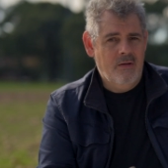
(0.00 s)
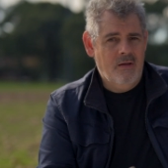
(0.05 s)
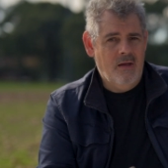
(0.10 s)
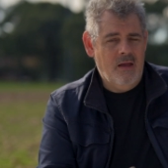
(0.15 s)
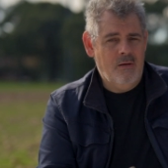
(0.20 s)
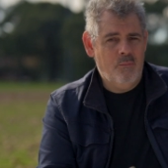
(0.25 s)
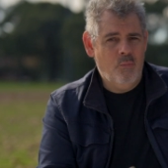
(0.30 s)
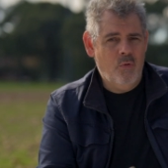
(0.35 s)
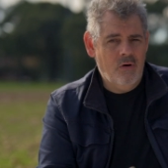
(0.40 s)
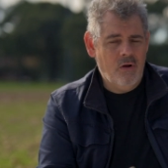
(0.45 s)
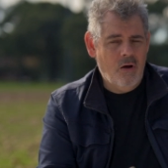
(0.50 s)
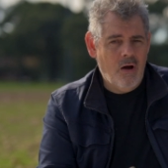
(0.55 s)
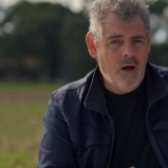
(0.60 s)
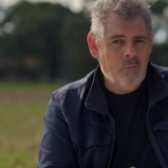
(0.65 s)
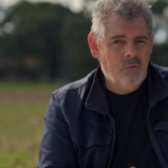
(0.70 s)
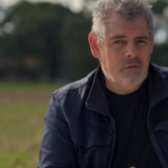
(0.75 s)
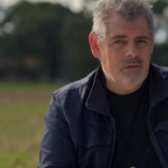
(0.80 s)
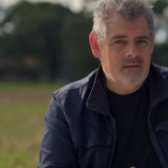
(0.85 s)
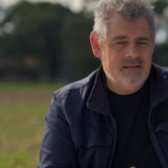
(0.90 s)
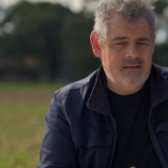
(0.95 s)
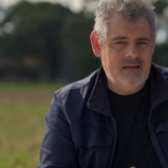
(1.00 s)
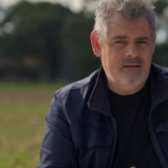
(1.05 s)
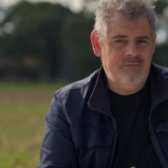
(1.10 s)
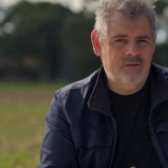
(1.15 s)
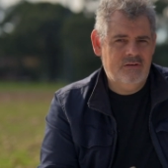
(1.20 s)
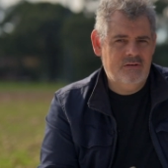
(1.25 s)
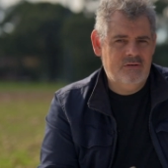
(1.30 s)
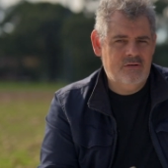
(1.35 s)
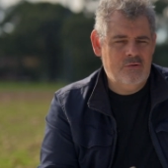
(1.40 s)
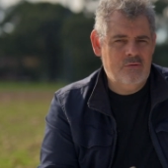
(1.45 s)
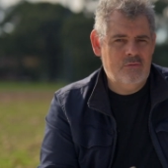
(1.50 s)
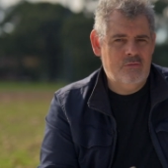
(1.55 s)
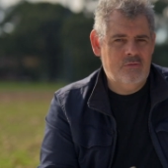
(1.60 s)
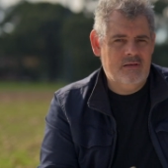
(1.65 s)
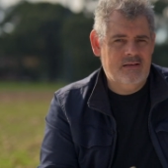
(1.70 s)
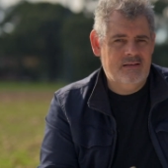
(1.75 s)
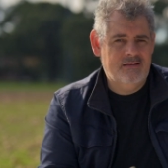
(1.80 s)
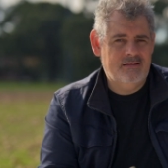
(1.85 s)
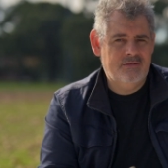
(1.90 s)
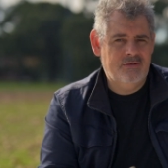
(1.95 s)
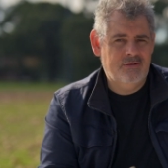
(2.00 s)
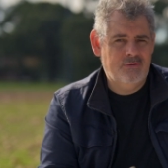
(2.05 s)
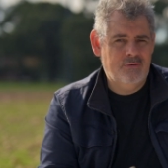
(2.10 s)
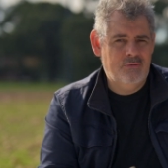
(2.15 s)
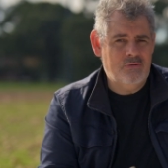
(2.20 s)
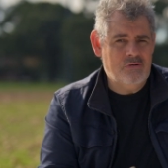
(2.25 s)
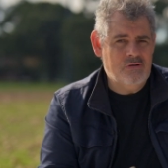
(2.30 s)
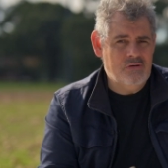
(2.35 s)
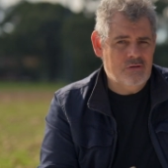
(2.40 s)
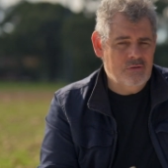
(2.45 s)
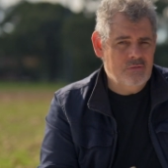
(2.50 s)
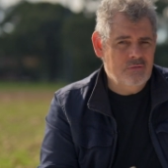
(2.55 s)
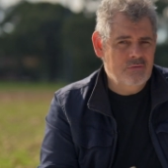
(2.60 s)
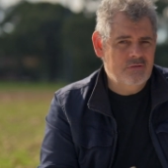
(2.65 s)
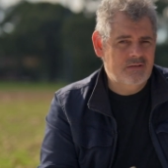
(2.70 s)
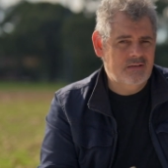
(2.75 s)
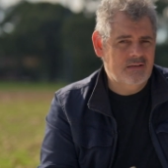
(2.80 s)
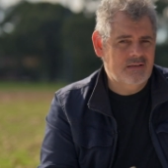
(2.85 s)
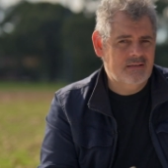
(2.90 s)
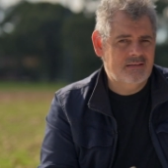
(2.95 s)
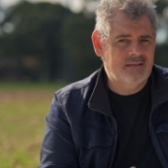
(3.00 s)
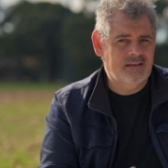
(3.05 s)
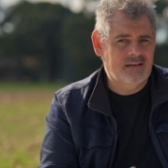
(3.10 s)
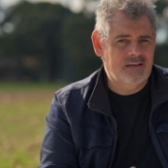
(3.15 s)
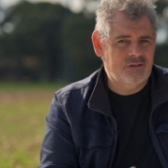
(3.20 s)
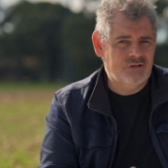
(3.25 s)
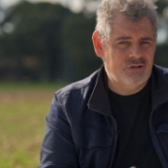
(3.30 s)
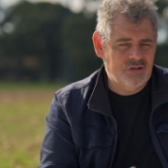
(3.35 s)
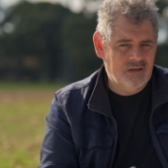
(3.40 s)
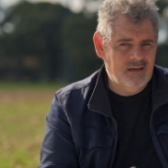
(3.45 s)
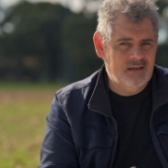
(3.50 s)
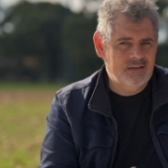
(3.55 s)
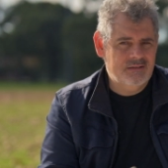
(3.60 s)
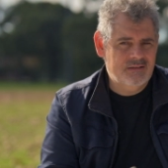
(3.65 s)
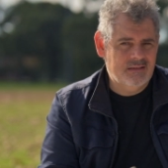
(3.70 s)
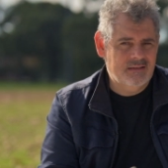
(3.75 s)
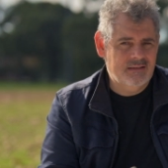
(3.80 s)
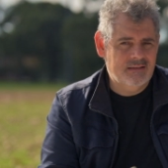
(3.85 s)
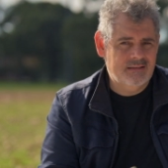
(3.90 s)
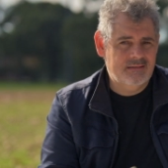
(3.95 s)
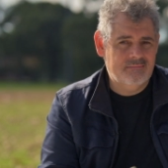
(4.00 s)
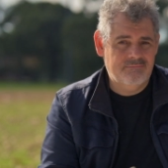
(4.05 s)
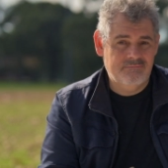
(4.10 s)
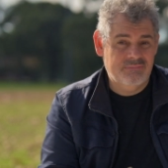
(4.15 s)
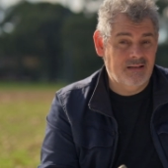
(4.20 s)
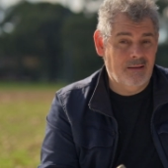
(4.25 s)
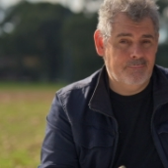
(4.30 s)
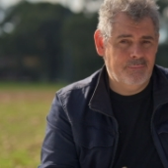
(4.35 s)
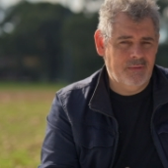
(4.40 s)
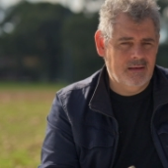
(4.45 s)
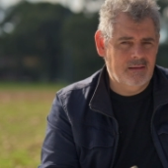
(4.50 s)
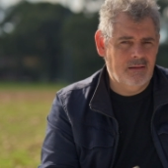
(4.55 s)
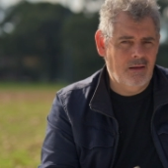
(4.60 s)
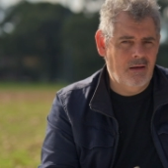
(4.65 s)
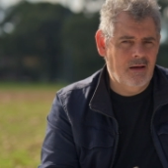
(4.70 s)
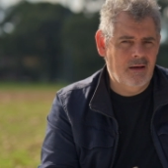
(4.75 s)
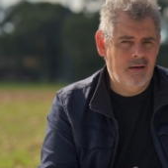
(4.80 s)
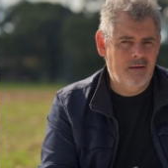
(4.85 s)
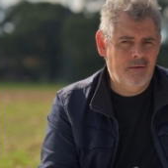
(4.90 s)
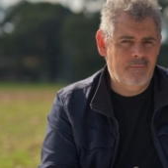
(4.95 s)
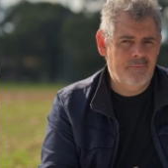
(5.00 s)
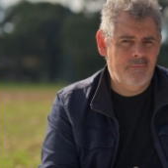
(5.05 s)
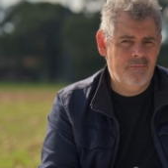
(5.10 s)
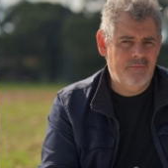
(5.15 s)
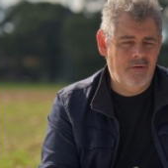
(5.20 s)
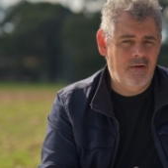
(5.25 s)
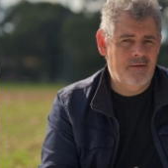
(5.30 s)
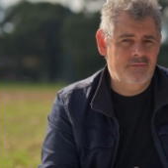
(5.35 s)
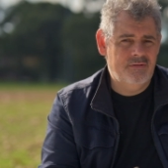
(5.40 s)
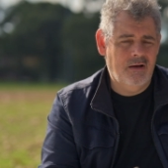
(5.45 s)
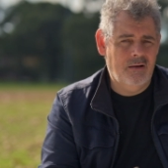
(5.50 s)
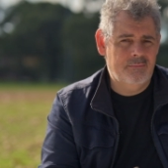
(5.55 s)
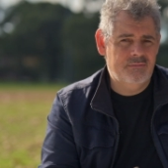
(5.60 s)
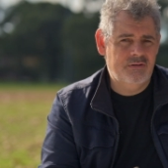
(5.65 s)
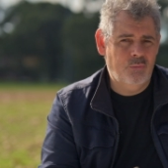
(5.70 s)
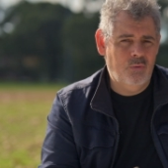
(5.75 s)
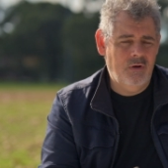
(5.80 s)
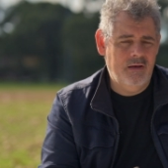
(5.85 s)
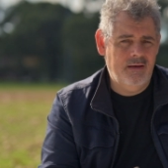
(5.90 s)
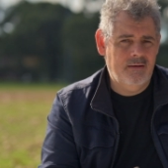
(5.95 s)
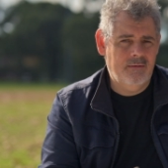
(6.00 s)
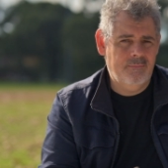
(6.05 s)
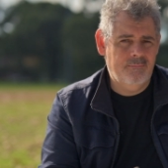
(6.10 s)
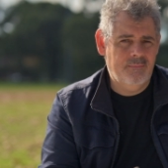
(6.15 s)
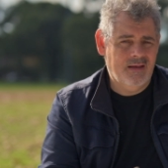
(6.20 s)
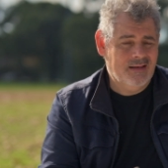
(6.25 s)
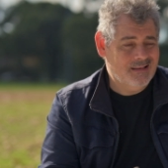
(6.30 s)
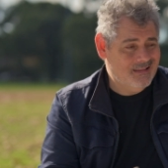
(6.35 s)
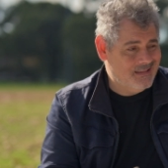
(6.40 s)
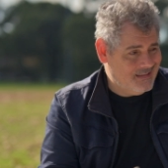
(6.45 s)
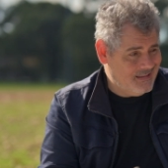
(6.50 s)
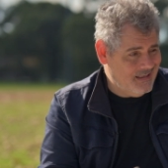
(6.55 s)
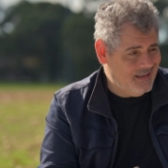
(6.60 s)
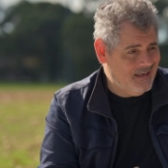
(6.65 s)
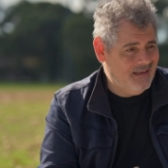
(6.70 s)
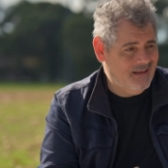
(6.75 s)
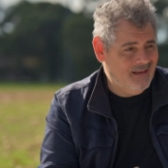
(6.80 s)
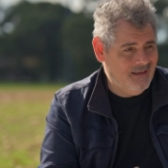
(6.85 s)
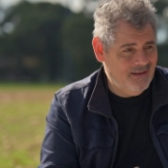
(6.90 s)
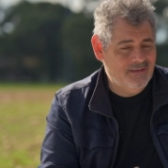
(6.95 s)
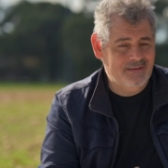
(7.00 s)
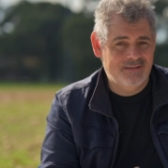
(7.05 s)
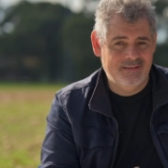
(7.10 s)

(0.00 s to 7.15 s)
And what I will endeavor to do is to use this and charge this something like 5 times a week and see